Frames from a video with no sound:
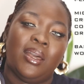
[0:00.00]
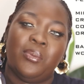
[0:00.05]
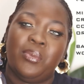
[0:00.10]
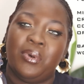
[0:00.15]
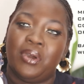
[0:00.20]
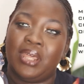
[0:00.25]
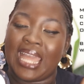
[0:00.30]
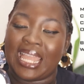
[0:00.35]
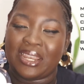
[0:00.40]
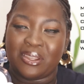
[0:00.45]

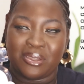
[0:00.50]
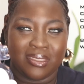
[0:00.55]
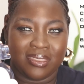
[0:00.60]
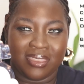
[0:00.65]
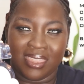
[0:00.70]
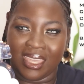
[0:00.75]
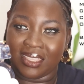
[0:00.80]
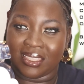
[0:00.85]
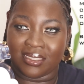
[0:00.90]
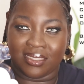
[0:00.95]
But I don't
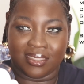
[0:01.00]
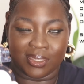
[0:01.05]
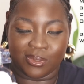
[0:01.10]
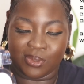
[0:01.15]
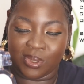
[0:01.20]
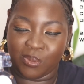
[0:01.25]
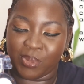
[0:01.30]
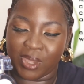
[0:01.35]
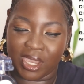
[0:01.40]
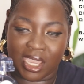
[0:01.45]
think this is
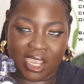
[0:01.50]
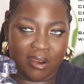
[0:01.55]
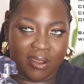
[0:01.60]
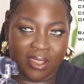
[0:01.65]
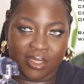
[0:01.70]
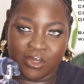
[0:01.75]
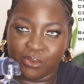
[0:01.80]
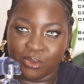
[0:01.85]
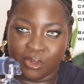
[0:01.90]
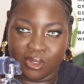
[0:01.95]
what
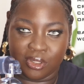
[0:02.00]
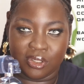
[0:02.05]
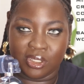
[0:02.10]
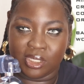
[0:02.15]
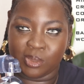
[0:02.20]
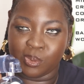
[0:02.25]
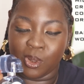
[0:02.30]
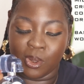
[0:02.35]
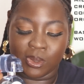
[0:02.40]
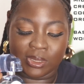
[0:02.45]
Baccarat Rouge
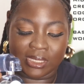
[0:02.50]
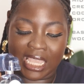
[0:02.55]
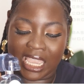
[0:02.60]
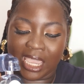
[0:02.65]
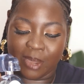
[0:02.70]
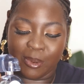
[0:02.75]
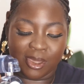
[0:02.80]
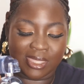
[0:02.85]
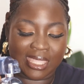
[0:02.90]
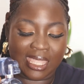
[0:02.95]
smells
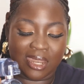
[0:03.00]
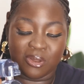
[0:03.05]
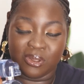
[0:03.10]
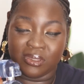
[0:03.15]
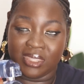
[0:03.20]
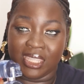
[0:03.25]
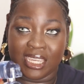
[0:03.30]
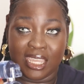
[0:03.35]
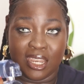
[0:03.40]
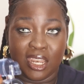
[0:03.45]
like, because I
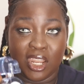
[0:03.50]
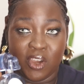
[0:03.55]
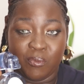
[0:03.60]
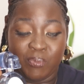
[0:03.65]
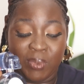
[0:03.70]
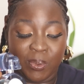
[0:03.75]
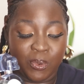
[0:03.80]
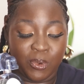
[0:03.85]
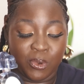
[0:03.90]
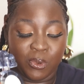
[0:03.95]
don't think a lot
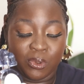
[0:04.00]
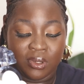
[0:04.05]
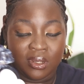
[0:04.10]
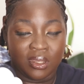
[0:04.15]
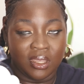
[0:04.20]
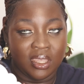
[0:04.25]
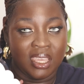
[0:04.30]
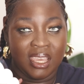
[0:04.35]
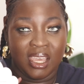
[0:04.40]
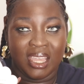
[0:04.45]
of people
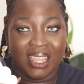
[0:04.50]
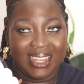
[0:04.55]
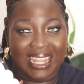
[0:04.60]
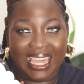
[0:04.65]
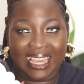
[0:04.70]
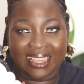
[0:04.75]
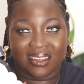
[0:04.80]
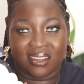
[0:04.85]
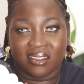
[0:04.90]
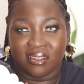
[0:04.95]

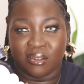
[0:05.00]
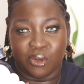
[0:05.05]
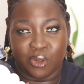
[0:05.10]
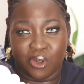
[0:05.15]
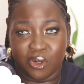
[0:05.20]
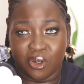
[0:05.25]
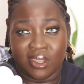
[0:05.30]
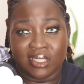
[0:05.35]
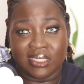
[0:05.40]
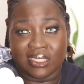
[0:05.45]
like
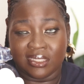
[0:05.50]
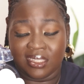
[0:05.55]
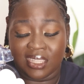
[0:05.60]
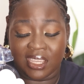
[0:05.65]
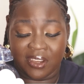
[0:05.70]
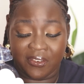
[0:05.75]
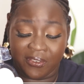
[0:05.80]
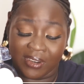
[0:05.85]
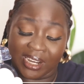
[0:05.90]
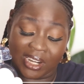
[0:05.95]
coconut in
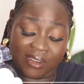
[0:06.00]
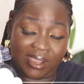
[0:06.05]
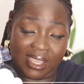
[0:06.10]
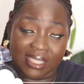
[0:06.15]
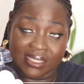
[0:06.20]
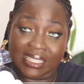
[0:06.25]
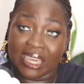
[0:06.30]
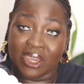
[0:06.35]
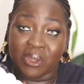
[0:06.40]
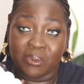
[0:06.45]
their
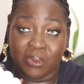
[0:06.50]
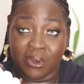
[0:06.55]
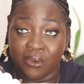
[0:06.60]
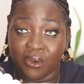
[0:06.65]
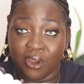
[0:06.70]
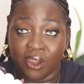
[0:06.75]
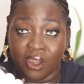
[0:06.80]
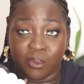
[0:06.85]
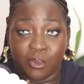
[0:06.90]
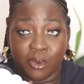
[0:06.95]
fragrance. I could be
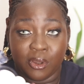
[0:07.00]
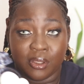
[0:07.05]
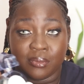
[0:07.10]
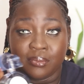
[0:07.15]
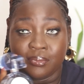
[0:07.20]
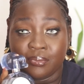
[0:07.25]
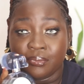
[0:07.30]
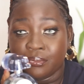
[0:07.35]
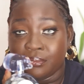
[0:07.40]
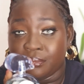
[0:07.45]
wrong, but
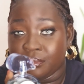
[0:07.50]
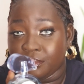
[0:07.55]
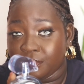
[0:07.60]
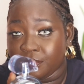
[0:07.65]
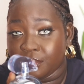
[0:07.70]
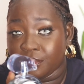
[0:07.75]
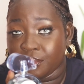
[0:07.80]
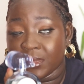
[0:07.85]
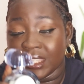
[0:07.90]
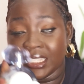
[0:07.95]

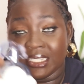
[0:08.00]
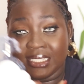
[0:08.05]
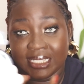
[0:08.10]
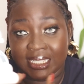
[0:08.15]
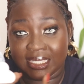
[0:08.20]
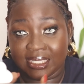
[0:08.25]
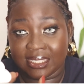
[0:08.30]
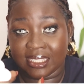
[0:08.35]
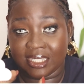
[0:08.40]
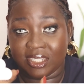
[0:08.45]

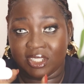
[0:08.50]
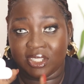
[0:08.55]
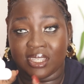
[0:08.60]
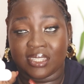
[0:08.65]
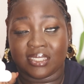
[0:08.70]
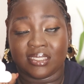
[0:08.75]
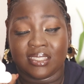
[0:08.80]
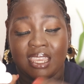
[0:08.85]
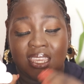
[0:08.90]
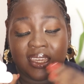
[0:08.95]
this is
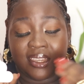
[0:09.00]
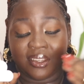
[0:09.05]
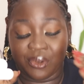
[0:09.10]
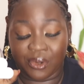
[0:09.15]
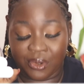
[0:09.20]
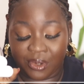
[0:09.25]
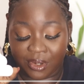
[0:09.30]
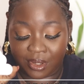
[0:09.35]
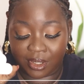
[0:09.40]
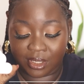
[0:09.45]
just like
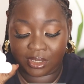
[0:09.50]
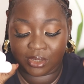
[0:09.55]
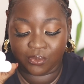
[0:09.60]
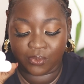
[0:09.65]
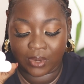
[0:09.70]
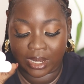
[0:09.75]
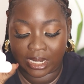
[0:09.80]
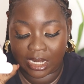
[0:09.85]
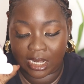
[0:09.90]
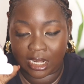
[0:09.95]
coconut,
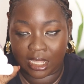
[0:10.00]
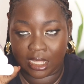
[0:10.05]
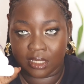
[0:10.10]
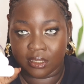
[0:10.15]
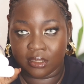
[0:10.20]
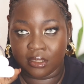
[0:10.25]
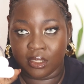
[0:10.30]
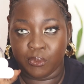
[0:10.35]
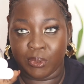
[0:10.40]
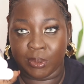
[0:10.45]

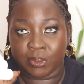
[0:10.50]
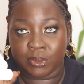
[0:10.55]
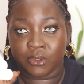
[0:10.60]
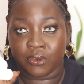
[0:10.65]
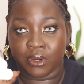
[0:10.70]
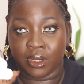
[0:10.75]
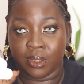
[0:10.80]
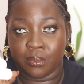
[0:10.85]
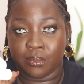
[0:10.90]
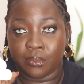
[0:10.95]
vanilla,
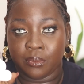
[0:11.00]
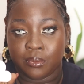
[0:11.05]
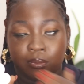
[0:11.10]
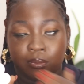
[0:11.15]
whipped cream.